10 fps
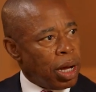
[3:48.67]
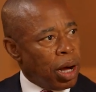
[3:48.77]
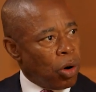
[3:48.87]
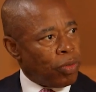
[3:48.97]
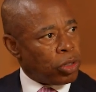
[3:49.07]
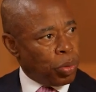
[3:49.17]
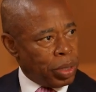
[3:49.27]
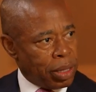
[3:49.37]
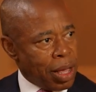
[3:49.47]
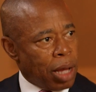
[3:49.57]
Over
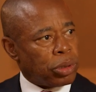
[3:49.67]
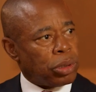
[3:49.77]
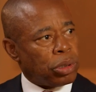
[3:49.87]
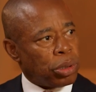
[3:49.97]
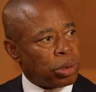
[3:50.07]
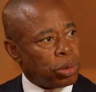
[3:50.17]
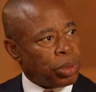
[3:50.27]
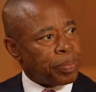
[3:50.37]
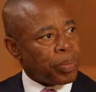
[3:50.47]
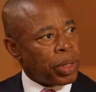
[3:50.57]
20,000
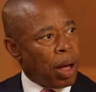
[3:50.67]
children